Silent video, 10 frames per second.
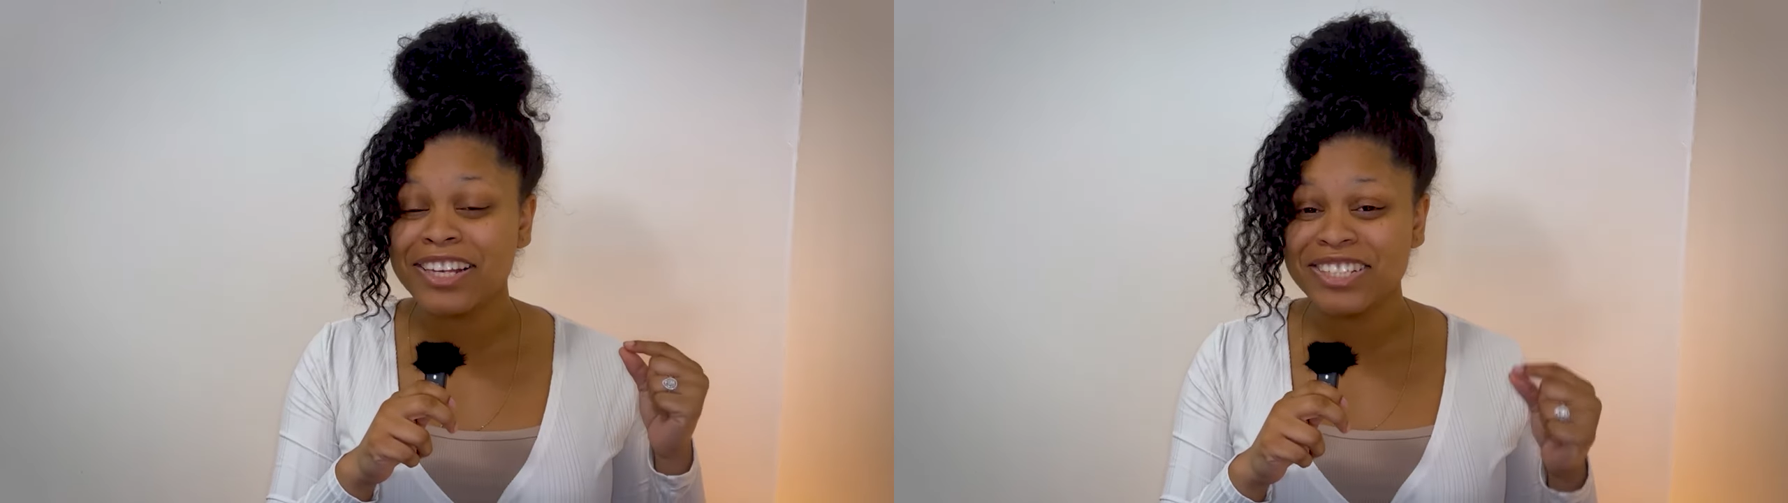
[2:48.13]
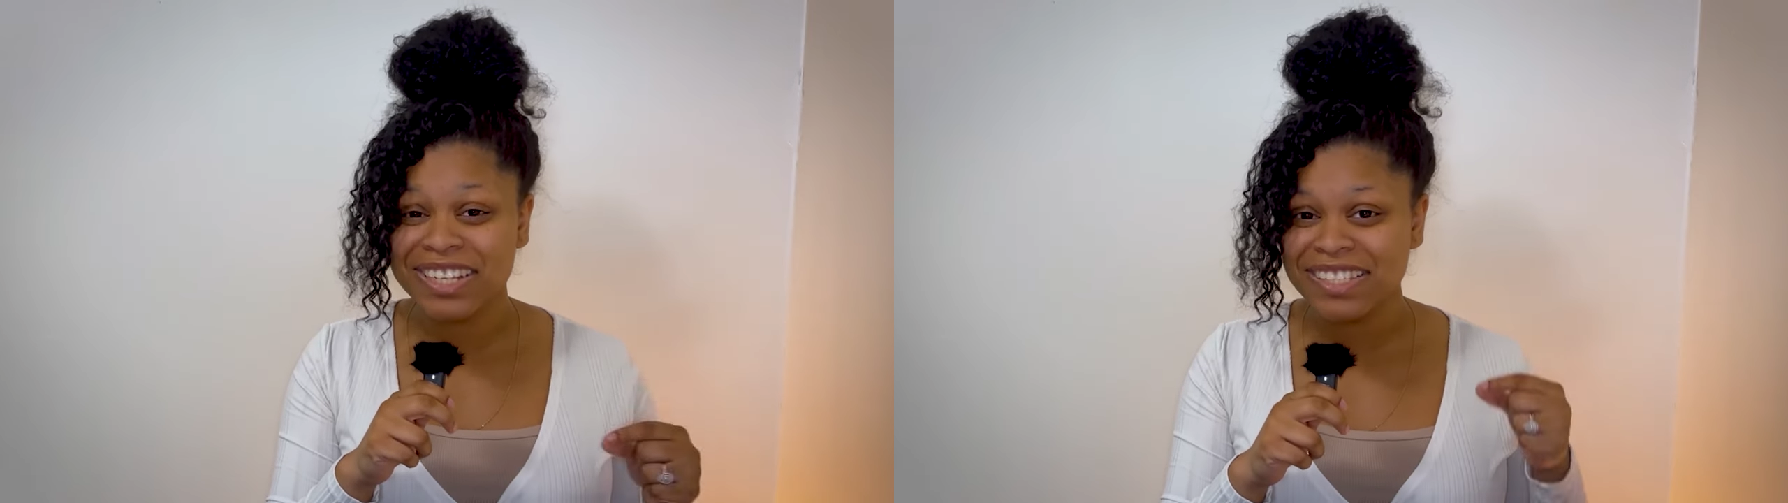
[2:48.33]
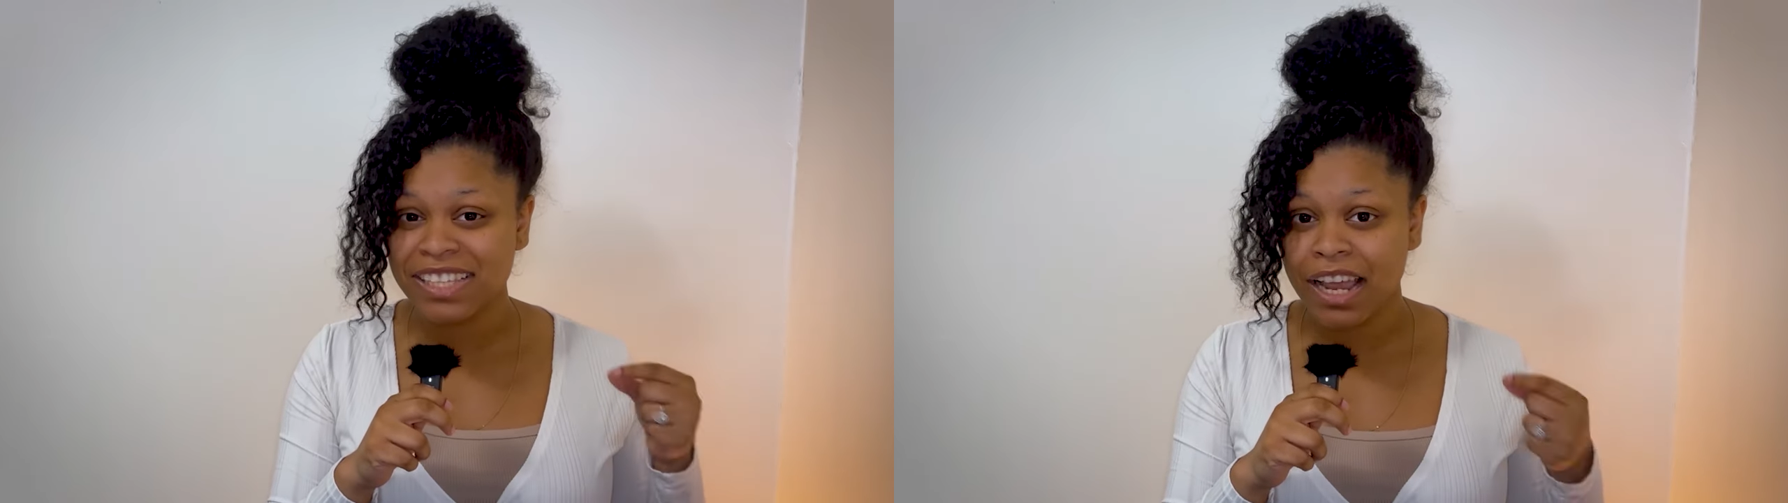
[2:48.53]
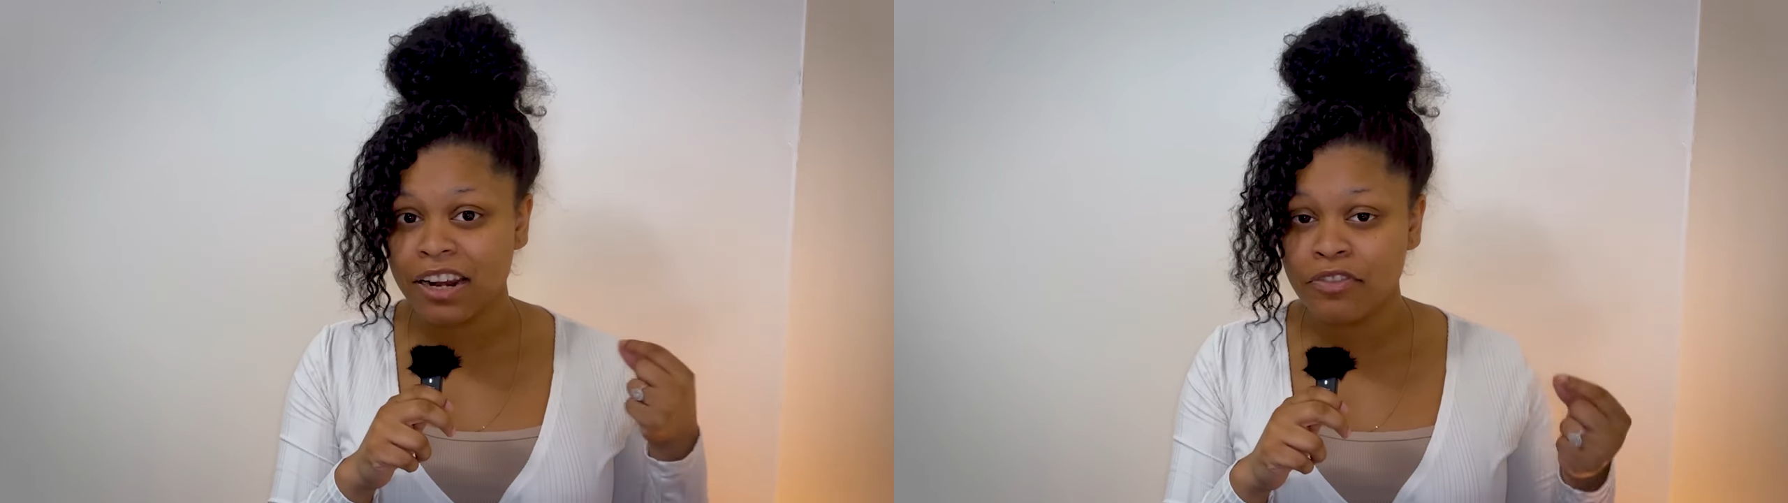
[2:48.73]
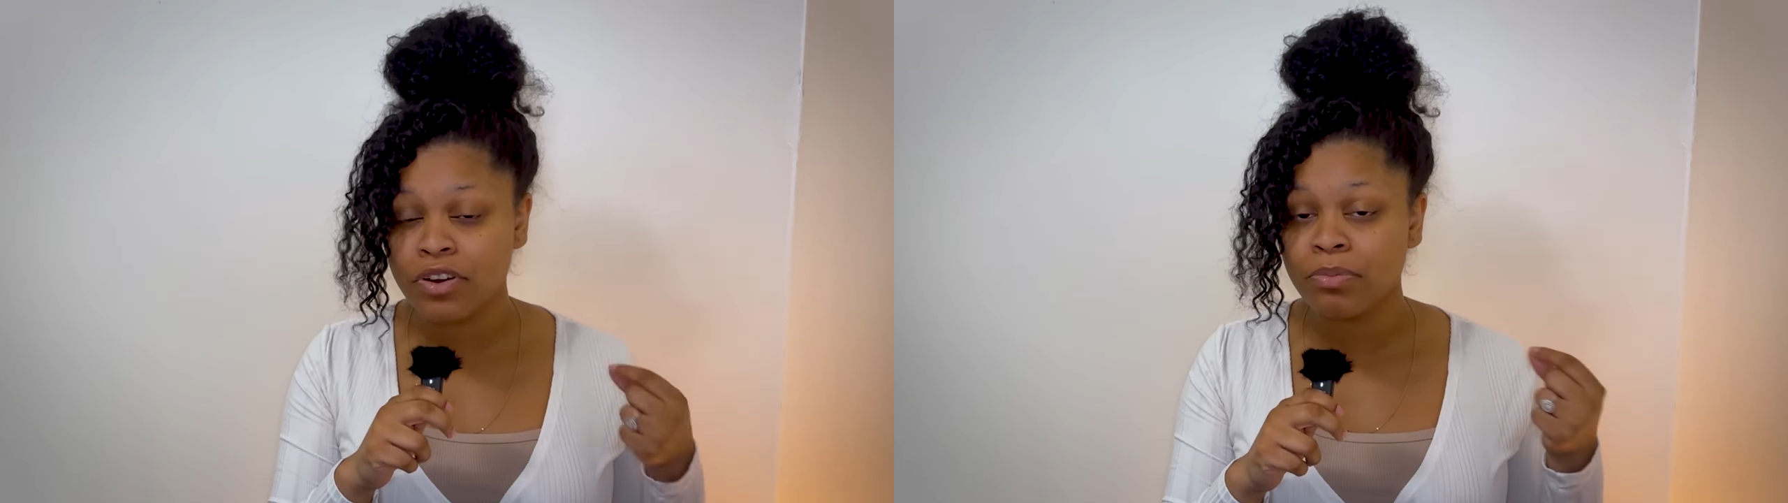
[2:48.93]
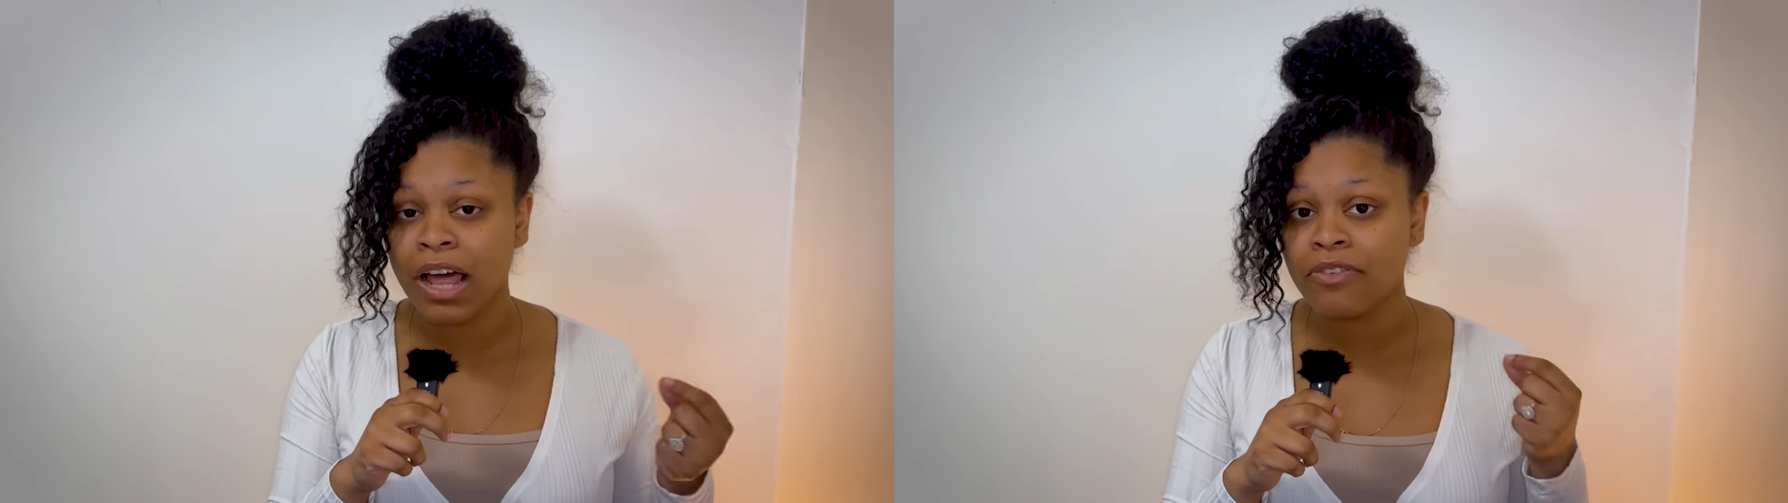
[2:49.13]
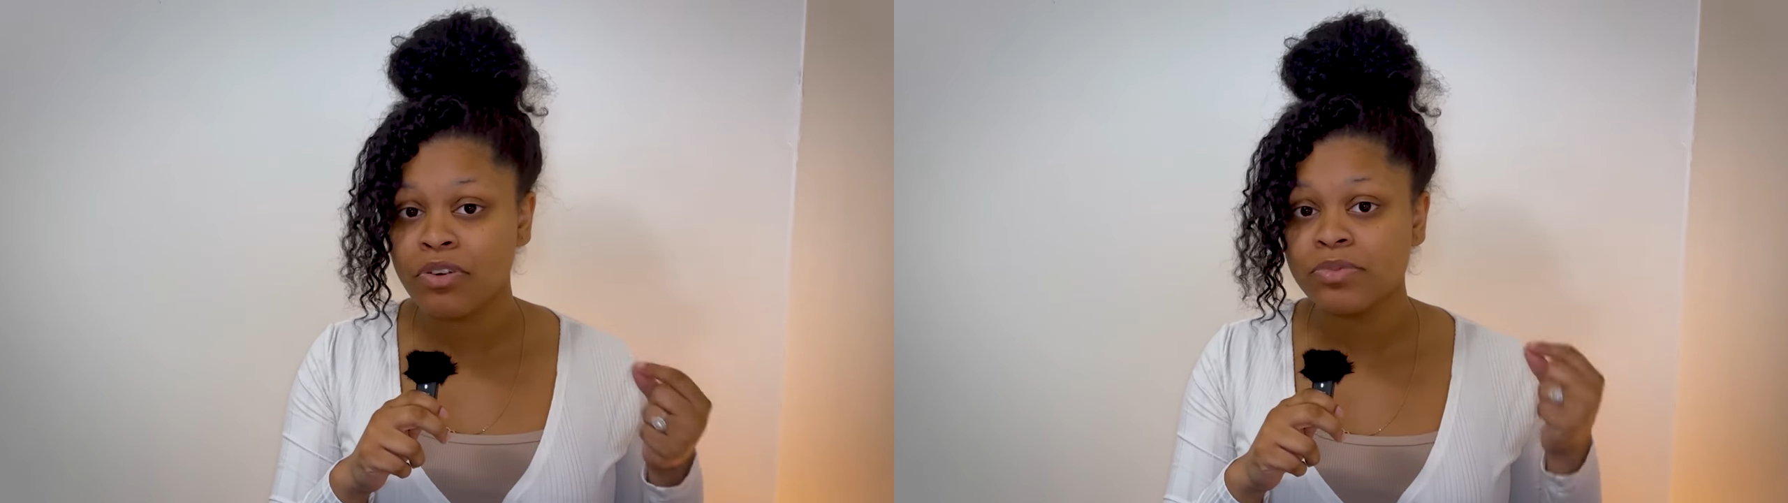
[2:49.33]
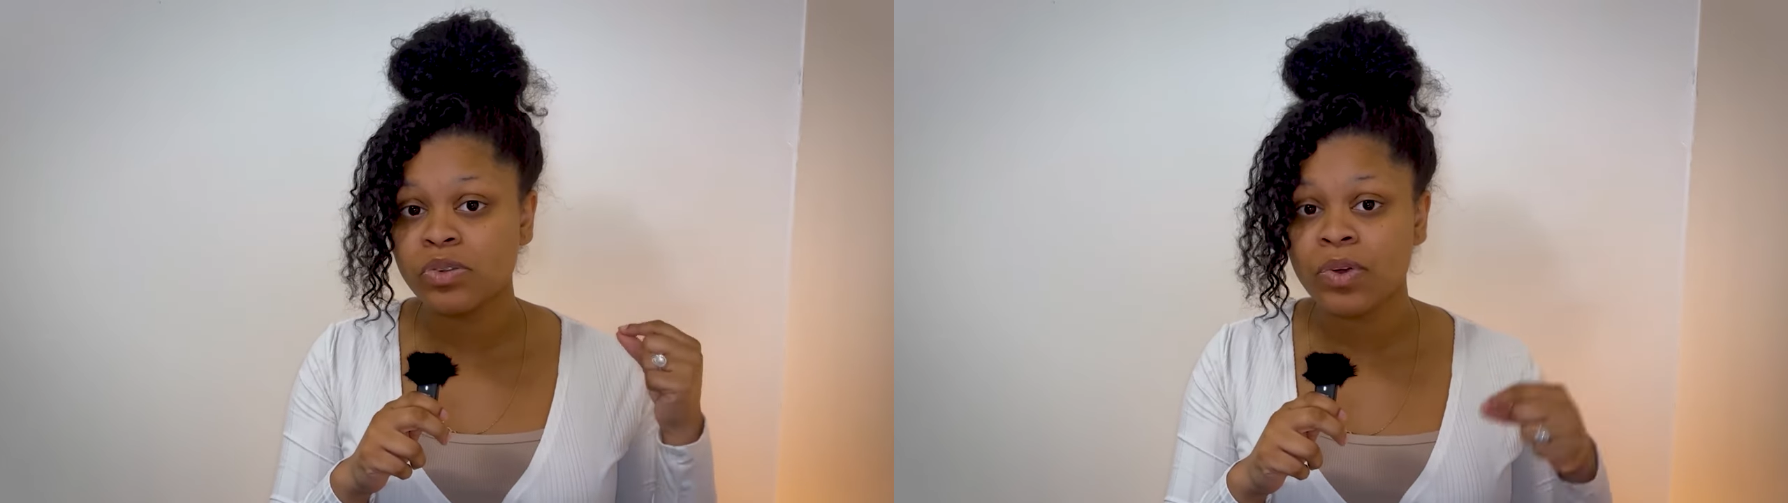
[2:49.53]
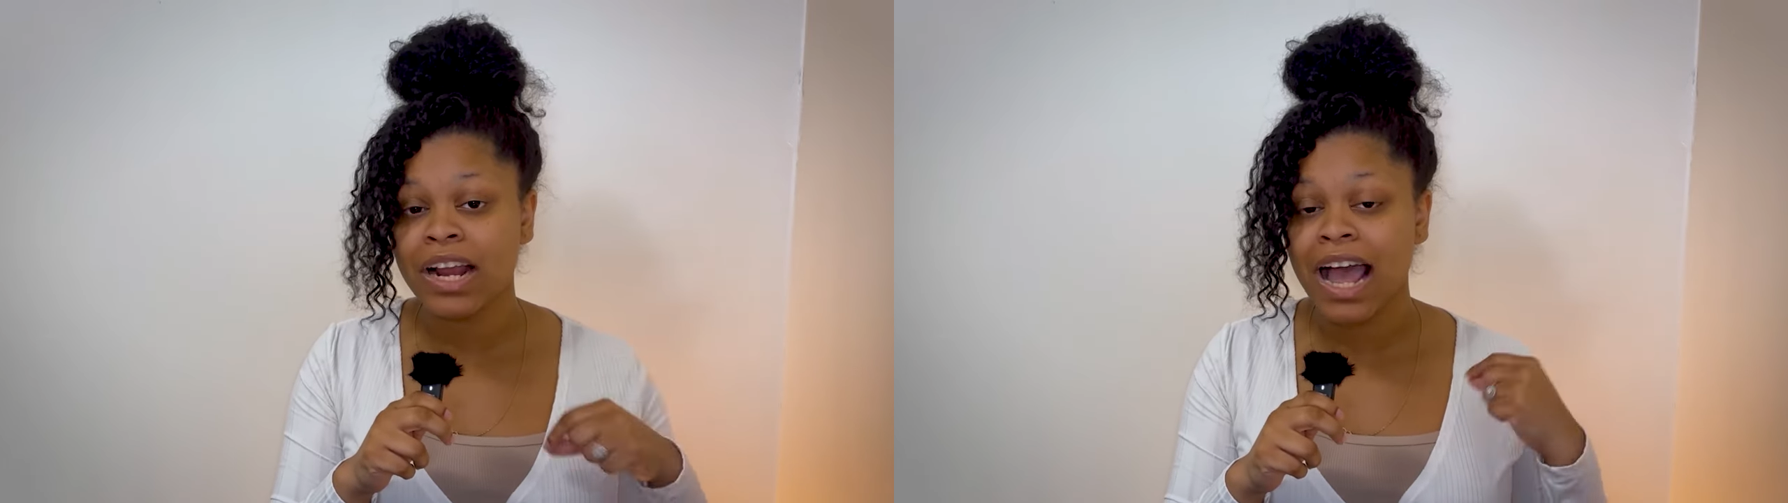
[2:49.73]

just signed up for a platform to where